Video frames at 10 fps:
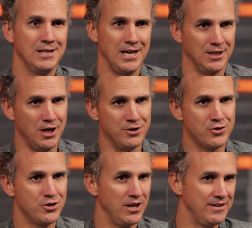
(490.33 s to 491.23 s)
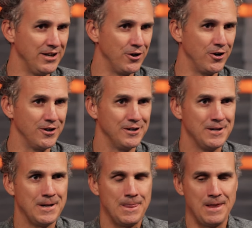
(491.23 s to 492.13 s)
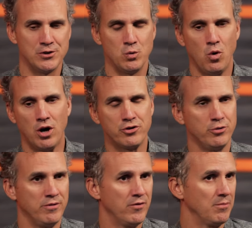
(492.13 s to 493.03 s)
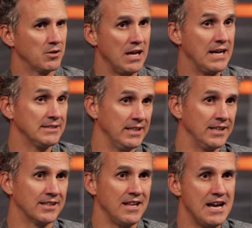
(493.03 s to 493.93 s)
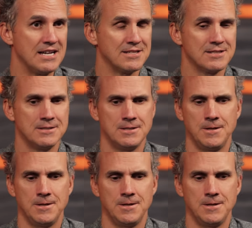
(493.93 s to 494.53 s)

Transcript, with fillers: At lunch, at dinner, as you walk to and from class, in class.